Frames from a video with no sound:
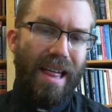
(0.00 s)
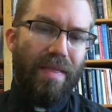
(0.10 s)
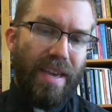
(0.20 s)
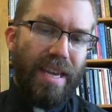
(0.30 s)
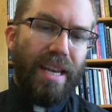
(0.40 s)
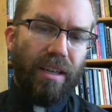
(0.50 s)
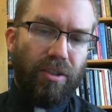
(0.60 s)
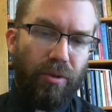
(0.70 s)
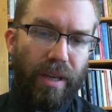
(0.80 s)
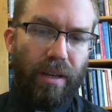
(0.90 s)
The eating
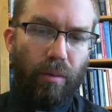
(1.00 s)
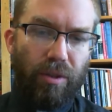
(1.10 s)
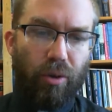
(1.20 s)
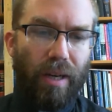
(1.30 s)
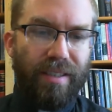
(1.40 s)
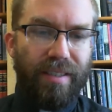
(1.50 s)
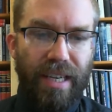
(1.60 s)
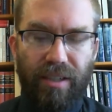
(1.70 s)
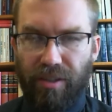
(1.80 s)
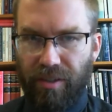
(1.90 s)
and drinking which Christ
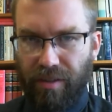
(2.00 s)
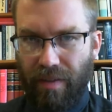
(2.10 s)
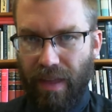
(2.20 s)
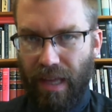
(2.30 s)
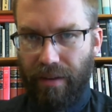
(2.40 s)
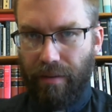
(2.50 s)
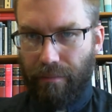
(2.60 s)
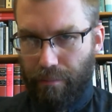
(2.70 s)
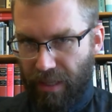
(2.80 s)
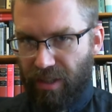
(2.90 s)
teaches, then,
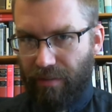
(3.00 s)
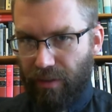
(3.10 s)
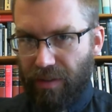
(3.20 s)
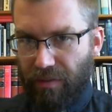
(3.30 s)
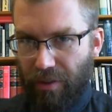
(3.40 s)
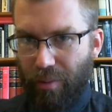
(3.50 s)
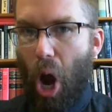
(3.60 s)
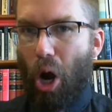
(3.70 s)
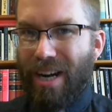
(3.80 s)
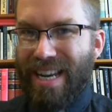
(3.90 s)
based on verse
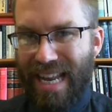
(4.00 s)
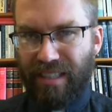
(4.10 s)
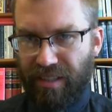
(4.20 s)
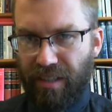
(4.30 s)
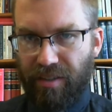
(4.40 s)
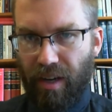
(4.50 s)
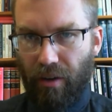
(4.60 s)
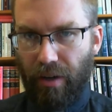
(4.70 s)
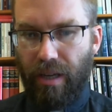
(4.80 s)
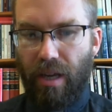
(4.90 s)
53, are
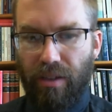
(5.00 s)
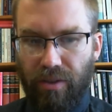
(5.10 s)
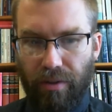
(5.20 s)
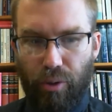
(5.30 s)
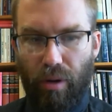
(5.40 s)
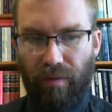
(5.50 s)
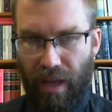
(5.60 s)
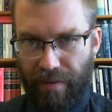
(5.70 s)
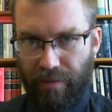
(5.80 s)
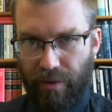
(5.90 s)
necessary so that you have
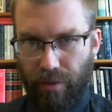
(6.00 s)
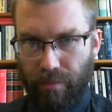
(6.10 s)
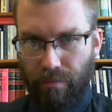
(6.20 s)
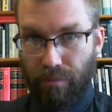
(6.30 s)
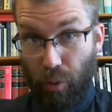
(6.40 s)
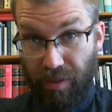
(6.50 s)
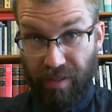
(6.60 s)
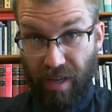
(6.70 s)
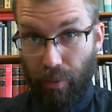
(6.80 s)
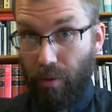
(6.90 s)
life in you. So it's
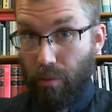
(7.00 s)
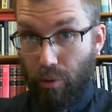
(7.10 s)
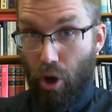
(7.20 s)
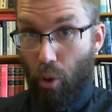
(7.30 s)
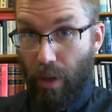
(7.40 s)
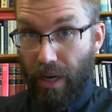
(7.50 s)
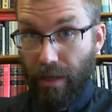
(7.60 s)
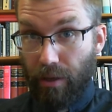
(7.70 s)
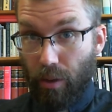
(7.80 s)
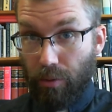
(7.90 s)
simple no
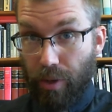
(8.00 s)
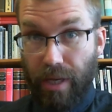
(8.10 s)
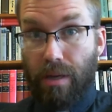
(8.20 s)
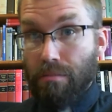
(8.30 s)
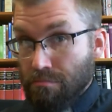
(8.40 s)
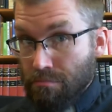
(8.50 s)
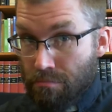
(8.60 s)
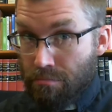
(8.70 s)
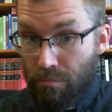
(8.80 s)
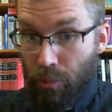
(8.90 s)
eating and no drinking,
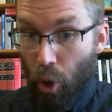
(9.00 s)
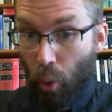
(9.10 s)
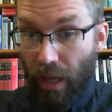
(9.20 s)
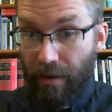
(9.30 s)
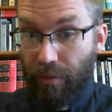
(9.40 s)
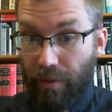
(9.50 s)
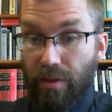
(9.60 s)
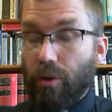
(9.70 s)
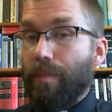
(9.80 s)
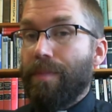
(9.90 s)
no life
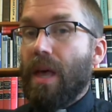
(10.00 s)
within you.